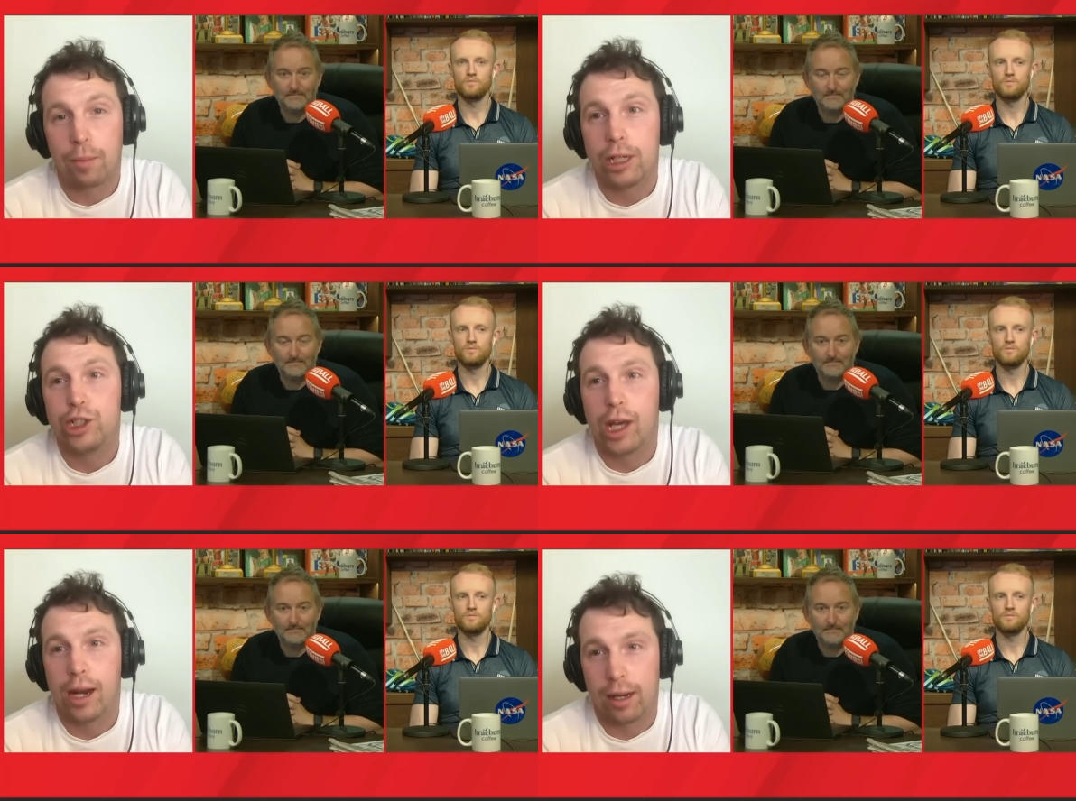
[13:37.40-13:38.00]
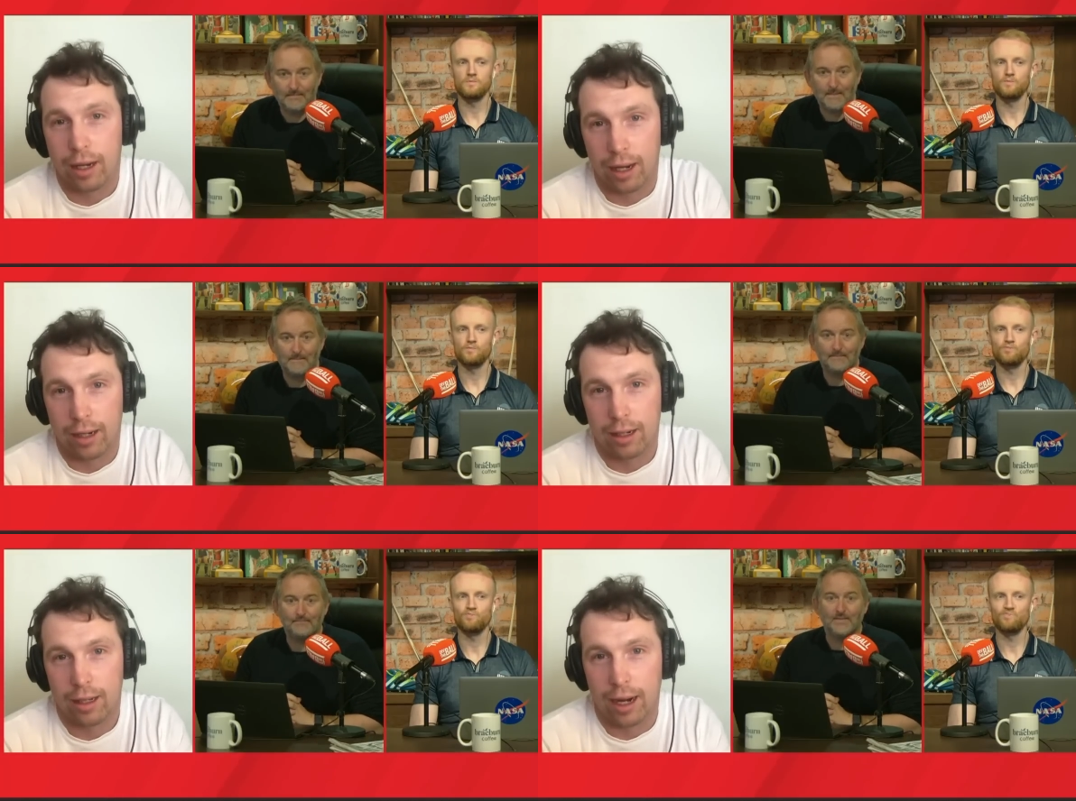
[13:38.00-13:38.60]
Speaker 1: appreciated it
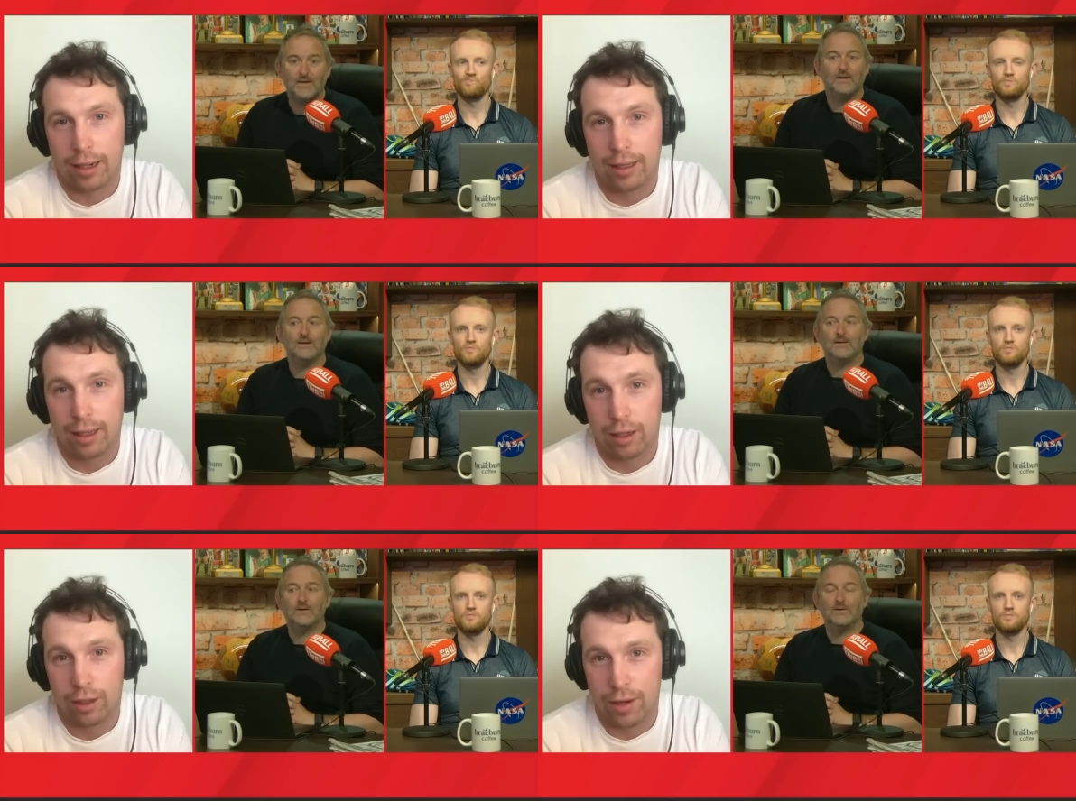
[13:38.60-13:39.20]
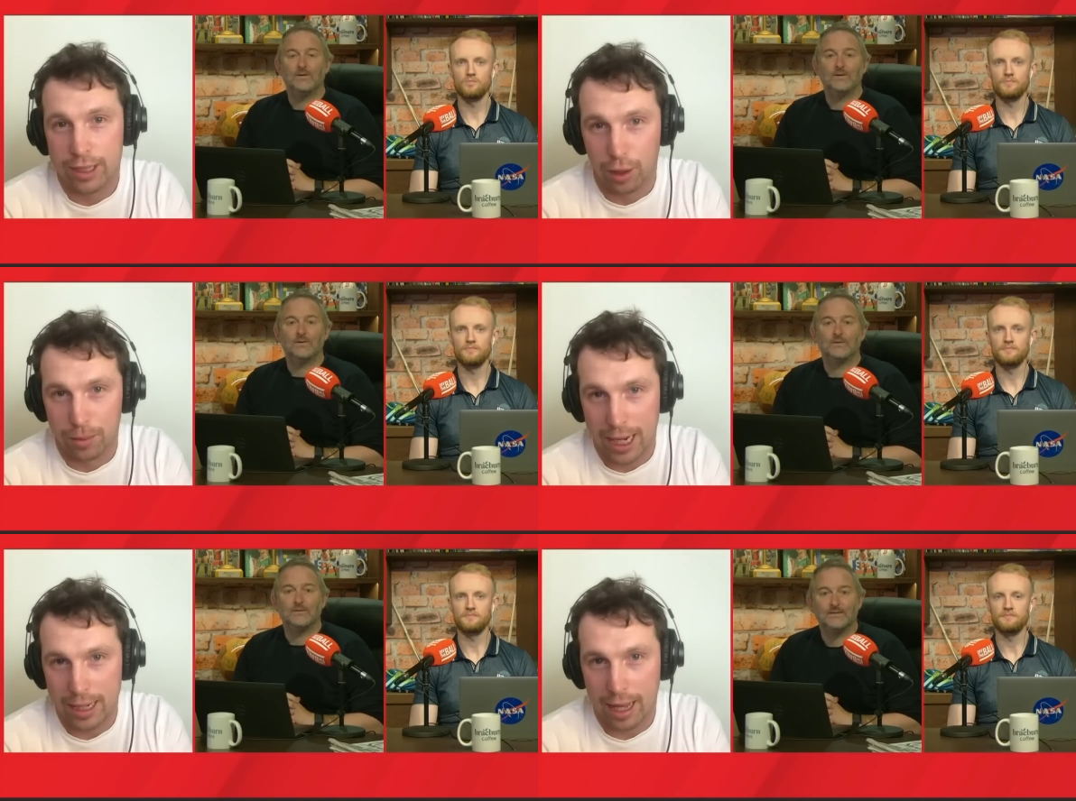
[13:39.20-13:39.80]
yet, and I think there there is
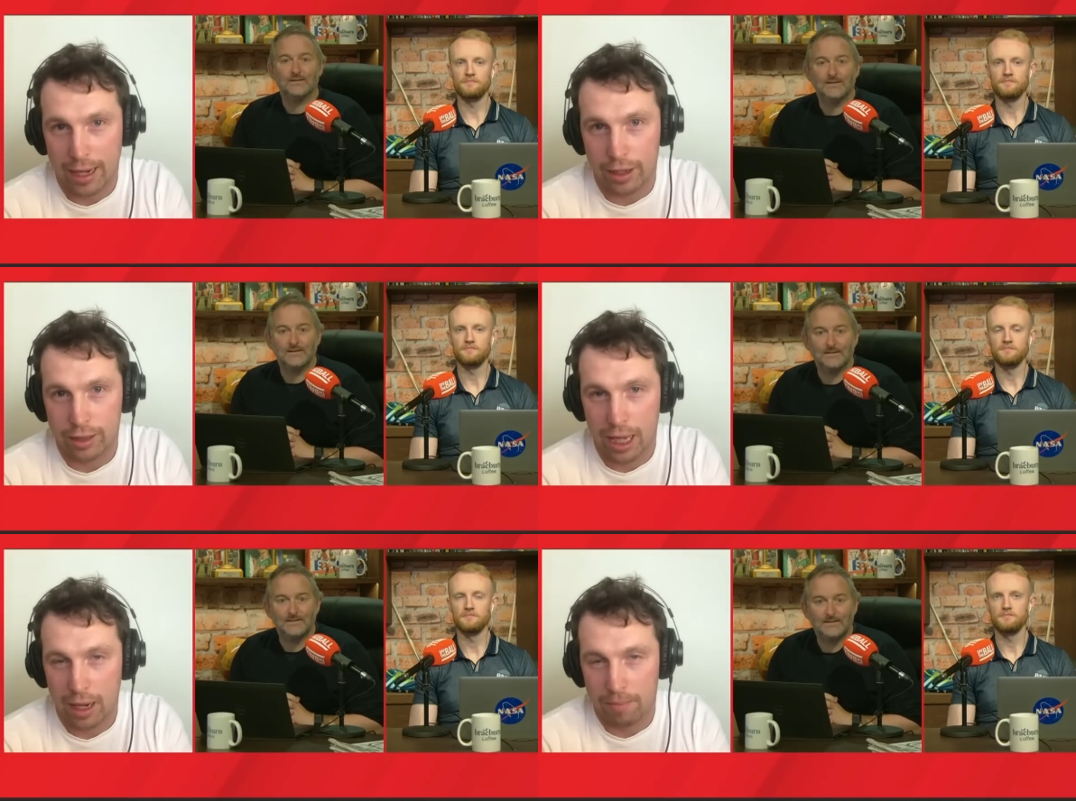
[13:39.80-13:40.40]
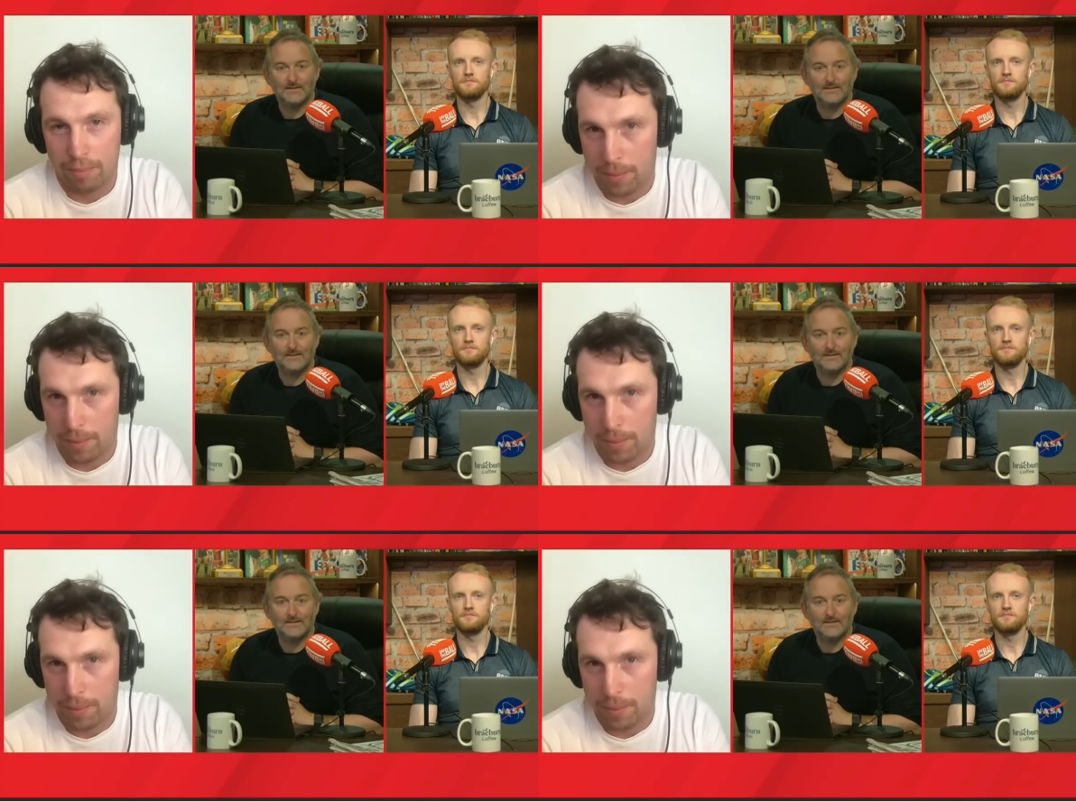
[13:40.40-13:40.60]
something in that that you're saying